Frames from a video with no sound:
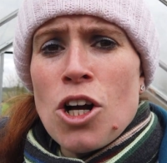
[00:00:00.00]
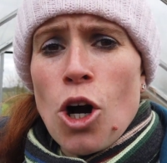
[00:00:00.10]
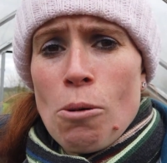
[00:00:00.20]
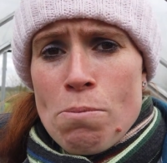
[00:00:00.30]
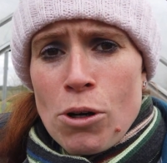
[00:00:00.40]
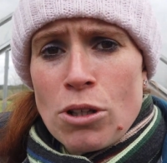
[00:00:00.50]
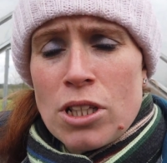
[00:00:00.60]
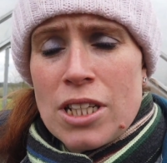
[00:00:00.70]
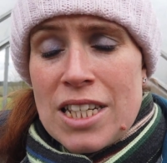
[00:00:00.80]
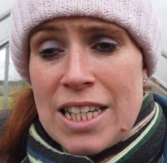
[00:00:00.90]

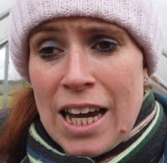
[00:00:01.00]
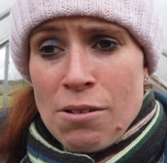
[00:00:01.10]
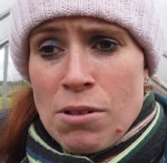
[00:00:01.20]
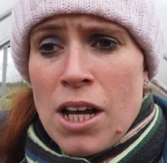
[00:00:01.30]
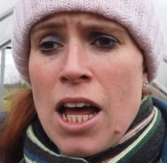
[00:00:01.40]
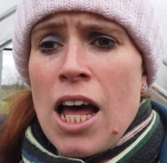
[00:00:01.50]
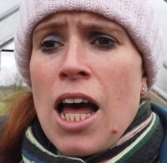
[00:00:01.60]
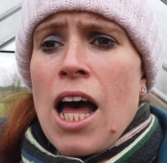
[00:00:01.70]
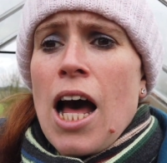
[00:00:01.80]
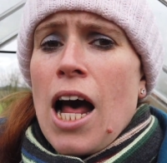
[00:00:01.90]
composts down
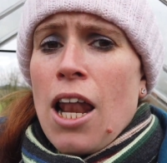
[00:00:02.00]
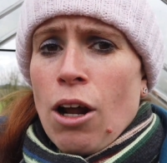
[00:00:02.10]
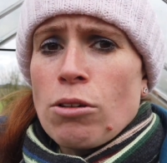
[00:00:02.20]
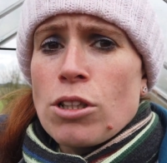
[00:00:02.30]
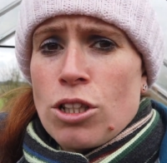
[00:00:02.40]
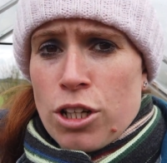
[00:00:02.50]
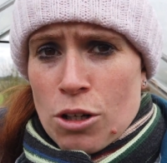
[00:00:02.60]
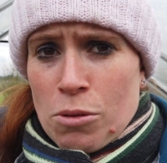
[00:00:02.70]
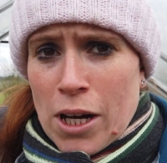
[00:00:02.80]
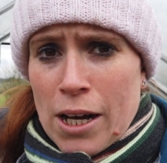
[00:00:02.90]
a lot
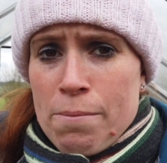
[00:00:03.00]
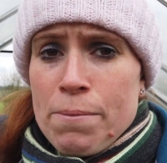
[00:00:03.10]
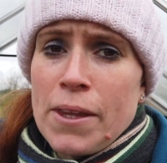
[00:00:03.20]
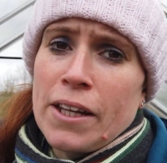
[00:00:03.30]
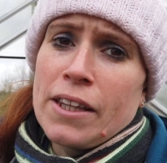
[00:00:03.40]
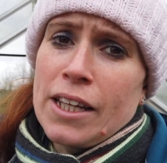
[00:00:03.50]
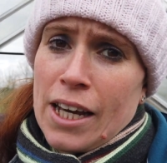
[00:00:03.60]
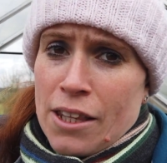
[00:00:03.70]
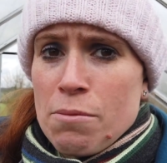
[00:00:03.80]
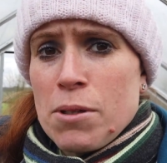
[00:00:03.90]
slower than the
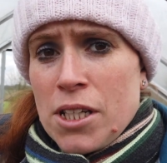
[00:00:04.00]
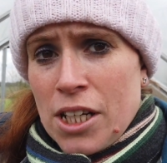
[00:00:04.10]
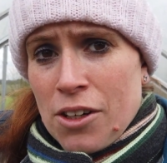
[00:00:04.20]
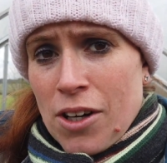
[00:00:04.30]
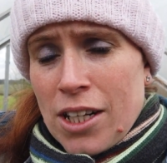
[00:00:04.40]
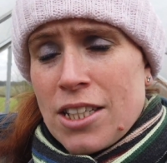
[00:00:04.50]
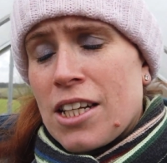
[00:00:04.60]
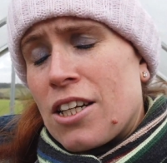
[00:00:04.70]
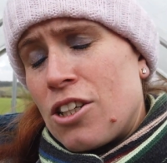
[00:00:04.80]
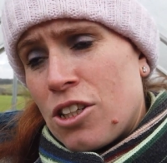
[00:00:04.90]
other materials
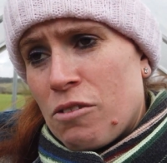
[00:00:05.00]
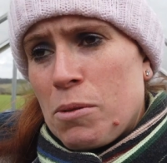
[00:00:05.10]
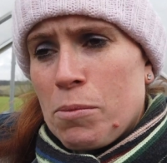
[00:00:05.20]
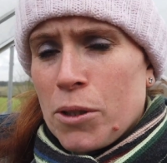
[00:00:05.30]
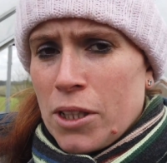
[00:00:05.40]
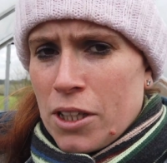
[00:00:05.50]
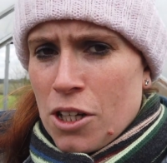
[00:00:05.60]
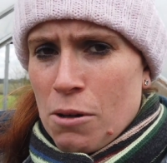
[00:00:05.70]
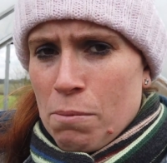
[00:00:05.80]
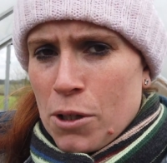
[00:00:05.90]
that I should have been putting in the
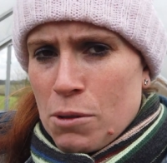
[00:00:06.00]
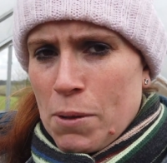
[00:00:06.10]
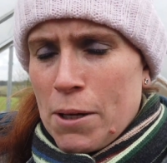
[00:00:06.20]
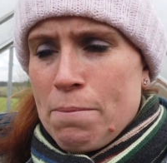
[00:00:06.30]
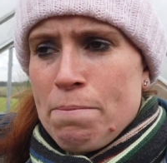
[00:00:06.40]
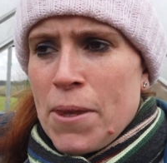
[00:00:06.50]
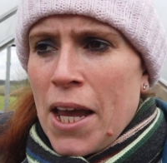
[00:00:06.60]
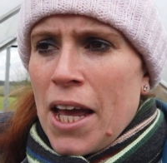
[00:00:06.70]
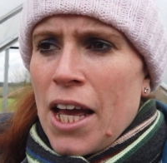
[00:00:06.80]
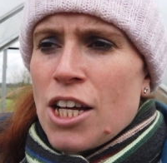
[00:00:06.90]
compost bin.
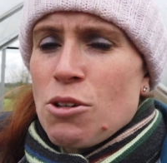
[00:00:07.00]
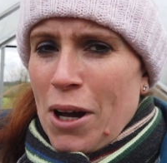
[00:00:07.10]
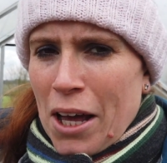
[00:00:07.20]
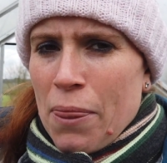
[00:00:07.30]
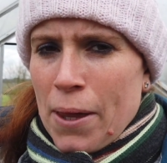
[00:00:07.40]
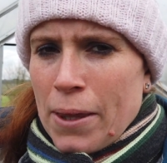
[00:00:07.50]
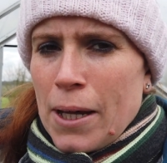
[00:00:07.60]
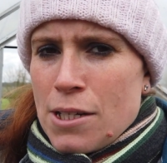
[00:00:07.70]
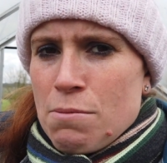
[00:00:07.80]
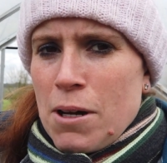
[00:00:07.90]
So I think
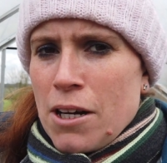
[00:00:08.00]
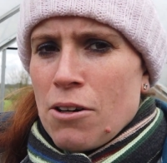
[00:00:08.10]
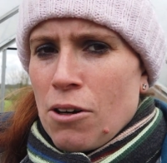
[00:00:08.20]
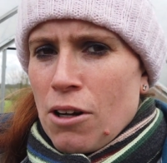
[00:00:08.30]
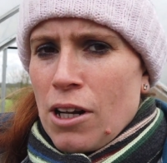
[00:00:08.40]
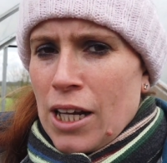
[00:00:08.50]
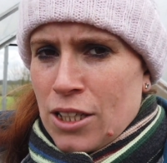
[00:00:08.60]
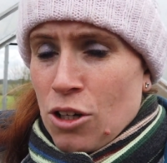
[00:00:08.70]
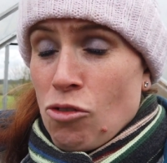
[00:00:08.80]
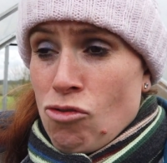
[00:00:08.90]
that's where it all has
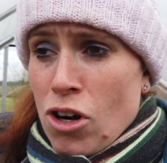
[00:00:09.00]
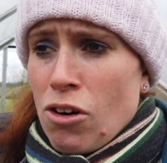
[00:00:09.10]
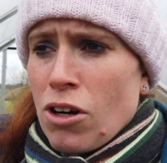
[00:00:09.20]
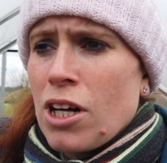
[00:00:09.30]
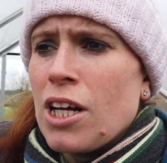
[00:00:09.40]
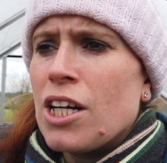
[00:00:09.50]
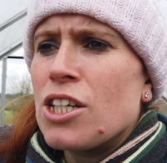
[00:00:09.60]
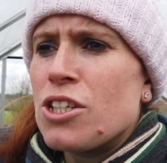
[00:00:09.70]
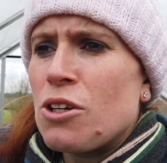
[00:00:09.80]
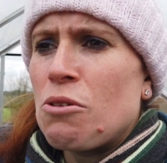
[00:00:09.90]
gone wrong.
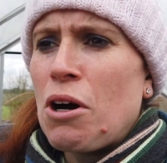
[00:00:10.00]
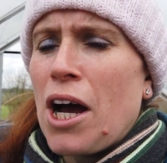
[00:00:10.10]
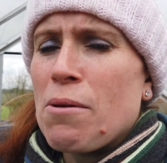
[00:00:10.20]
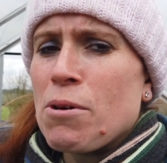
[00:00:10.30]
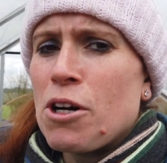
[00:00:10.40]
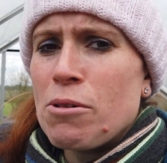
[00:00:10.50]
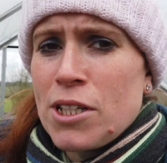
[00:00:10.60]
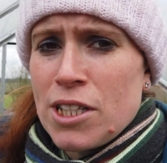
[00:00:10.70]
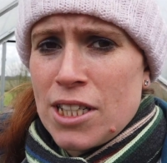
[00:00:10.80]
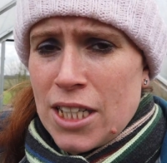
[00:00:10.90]
So I'm going
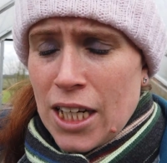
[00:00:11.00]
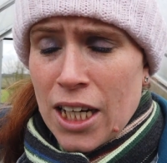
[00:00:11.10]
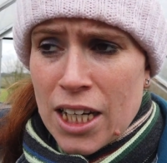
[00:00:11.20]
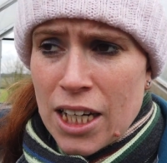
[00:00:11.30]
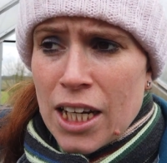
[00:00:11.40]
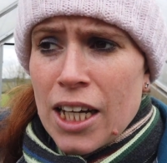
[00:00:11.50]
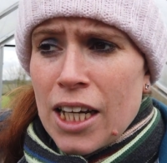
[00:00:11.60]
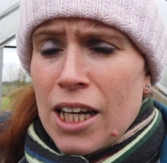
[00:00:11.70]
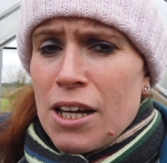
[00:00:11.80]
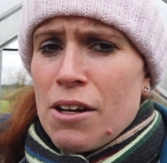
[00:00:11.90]
to stick
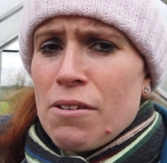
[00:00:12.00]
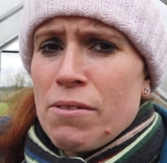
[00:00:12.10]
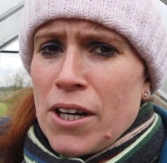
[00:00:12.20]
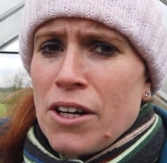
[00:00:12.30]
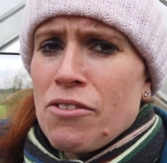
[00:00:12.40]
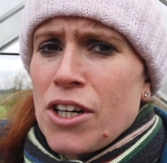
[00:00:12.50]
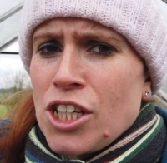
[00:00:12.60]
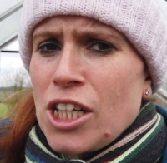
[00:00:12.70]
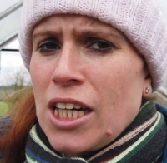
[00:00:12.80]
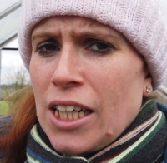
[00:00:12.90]
very
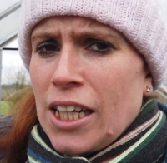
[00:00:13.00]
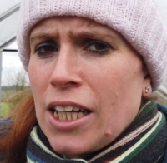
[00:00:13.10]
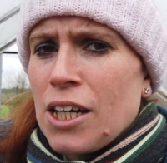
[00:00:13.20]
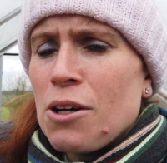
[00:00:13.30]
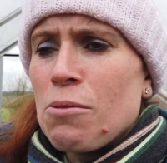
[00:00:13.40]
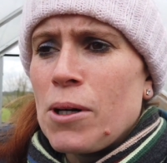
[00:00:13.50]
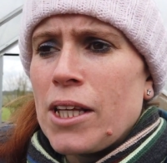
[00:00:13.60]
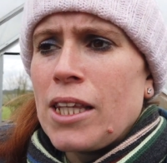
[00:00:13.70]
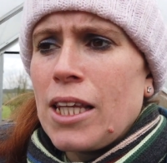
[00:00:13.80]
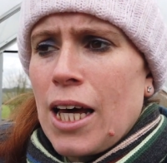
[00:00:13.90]
rigidly
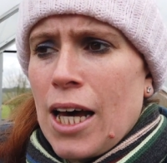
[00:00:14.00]
with